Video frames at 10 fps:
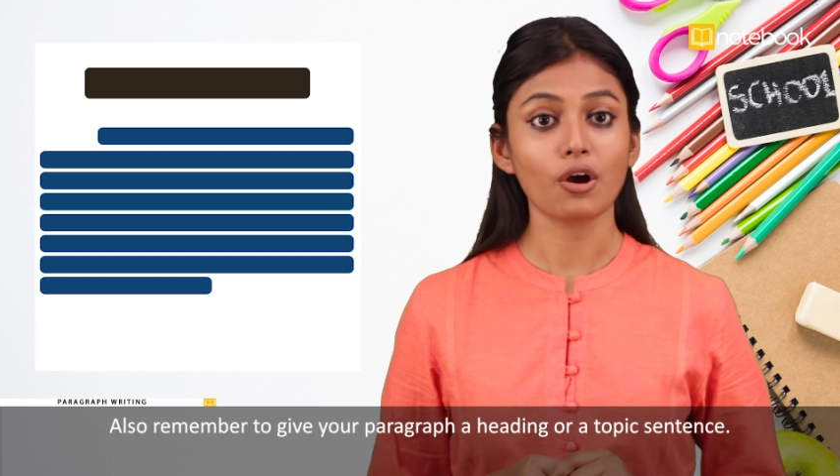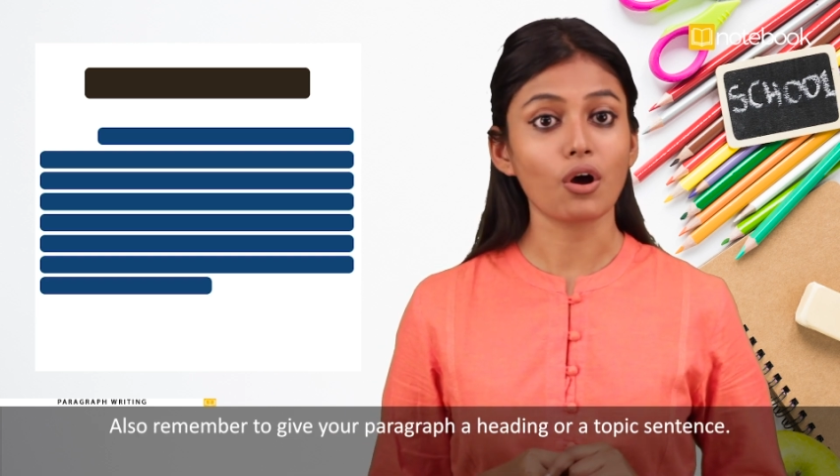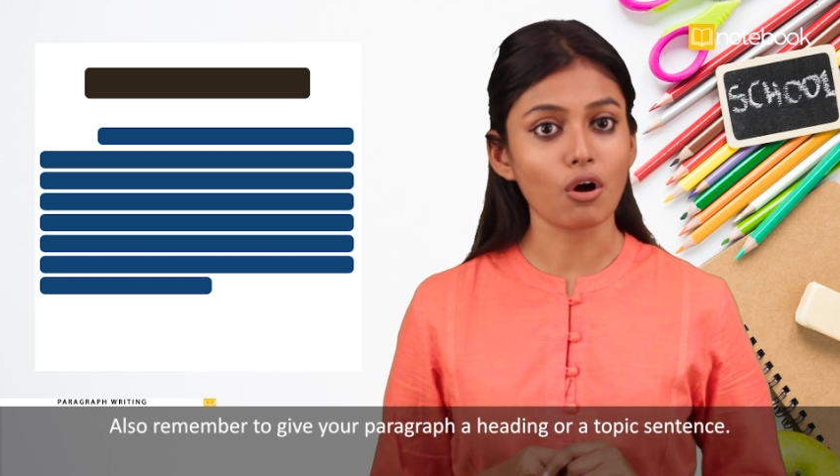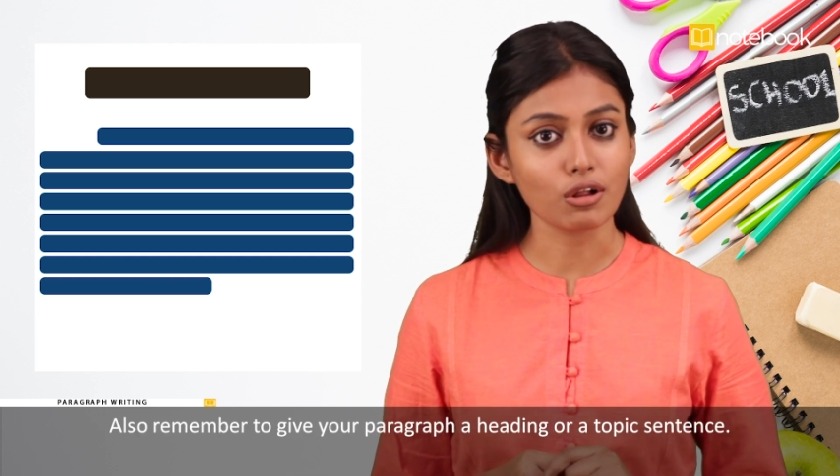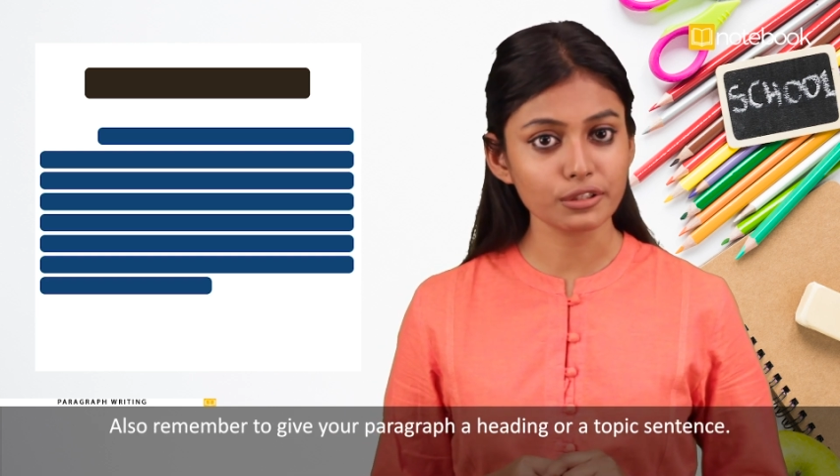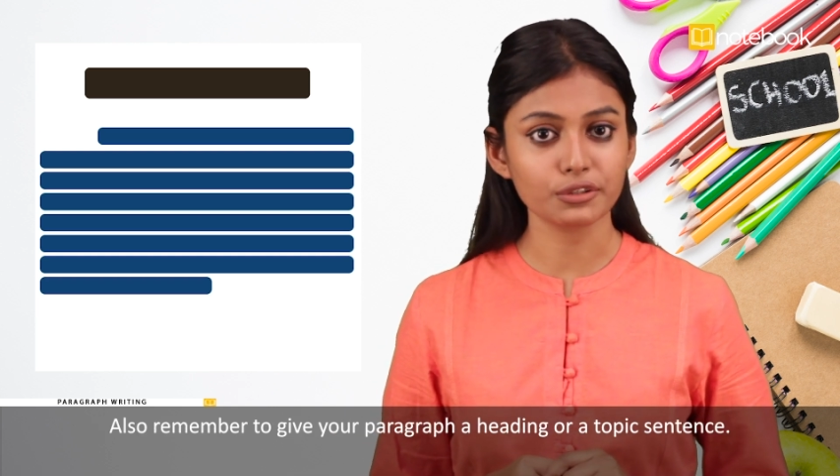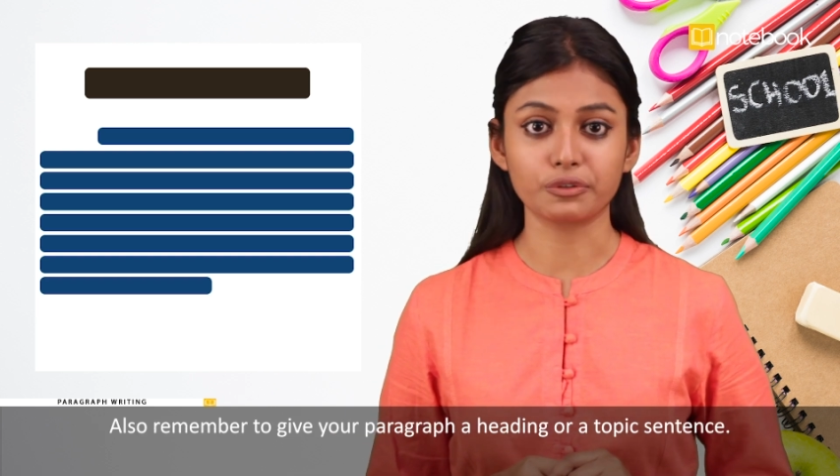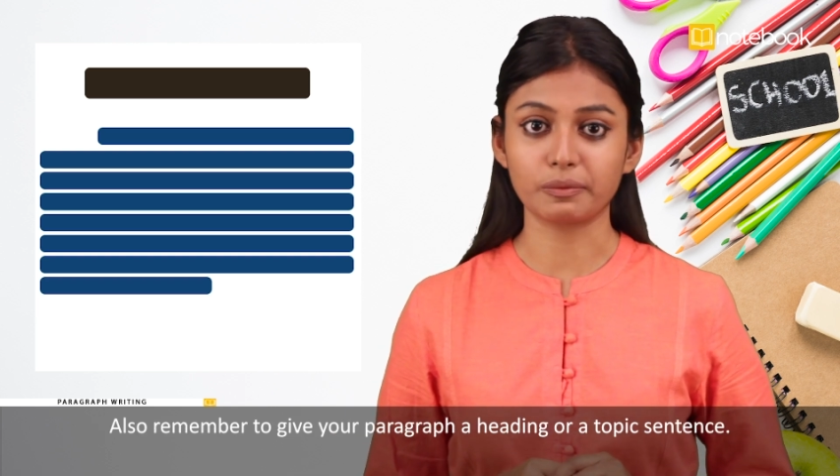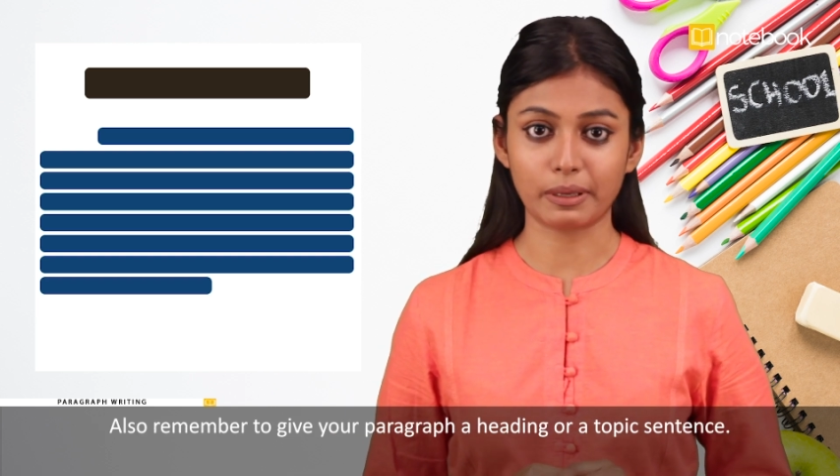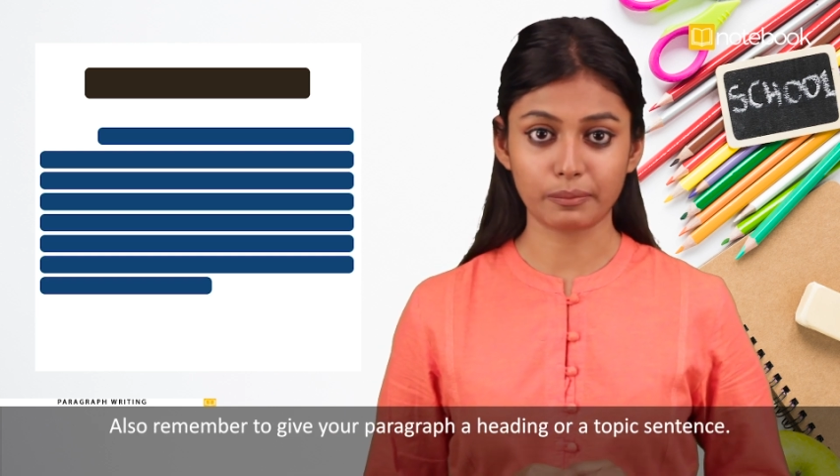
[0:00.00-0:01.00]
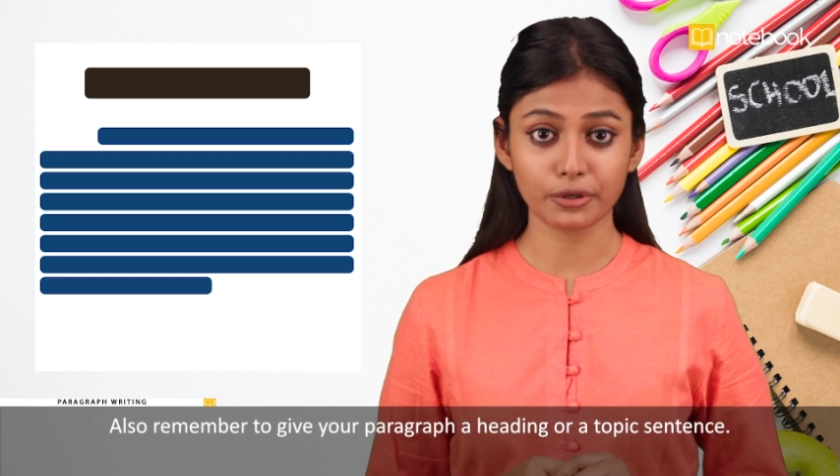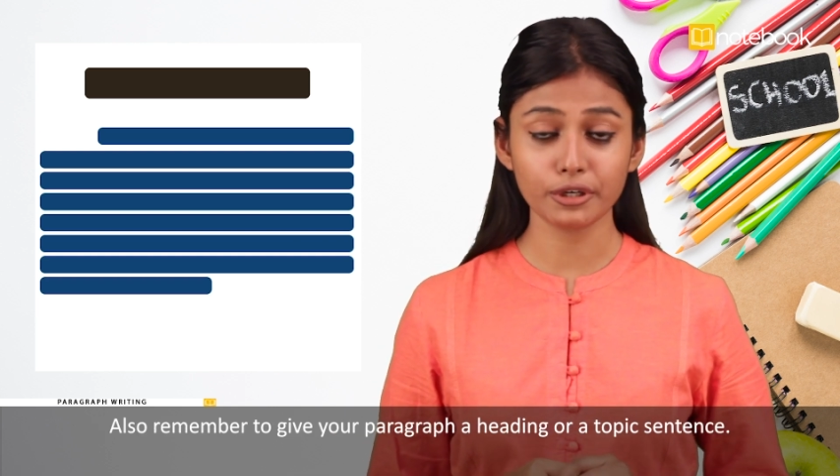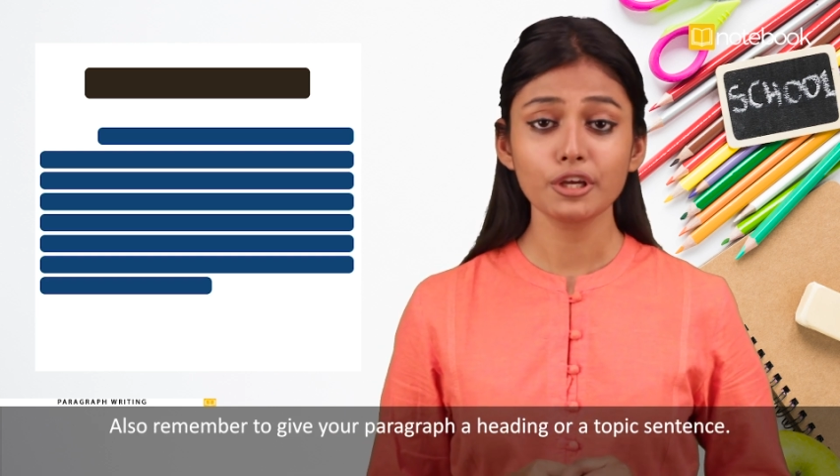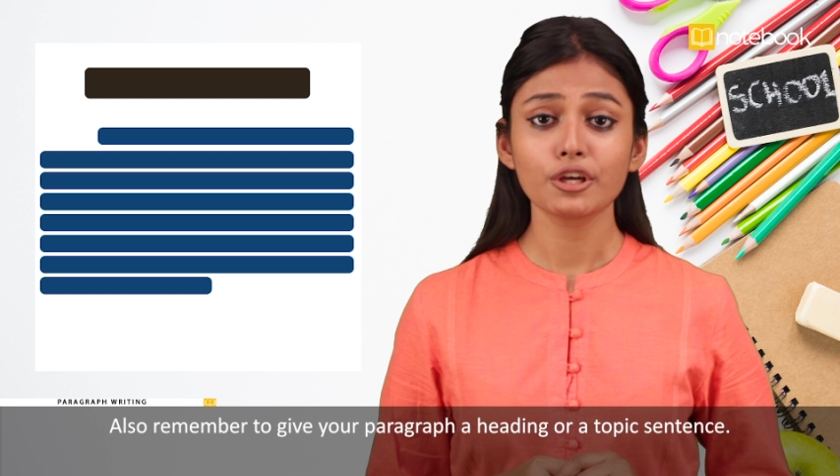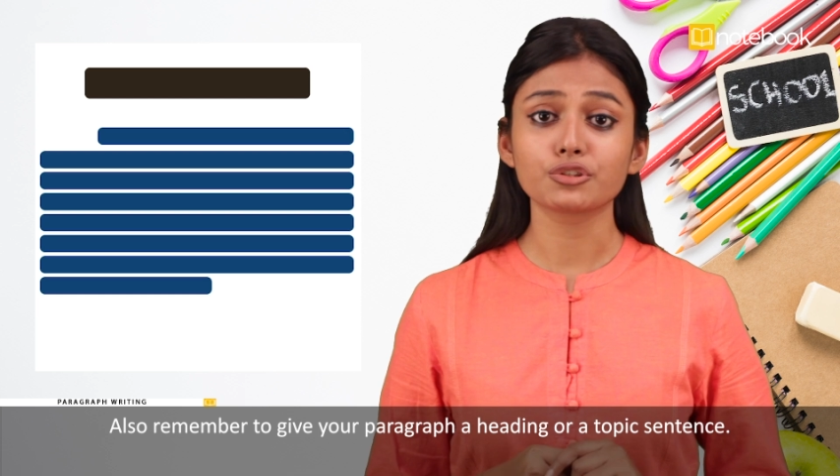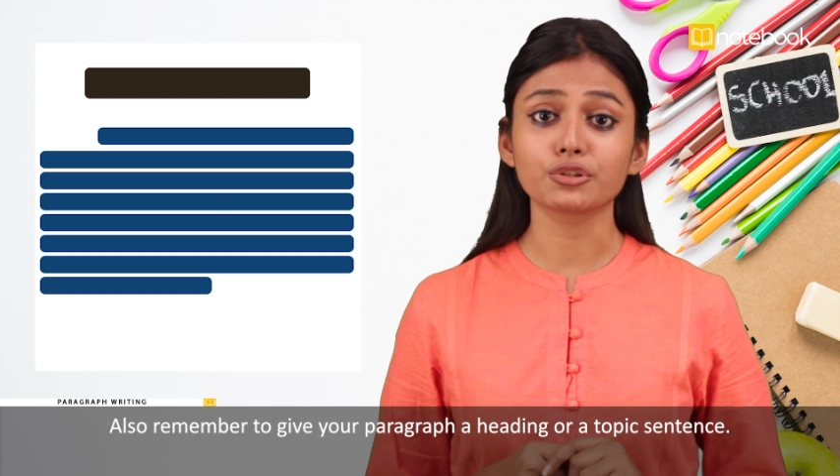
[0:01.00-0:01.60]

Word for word: Also remember to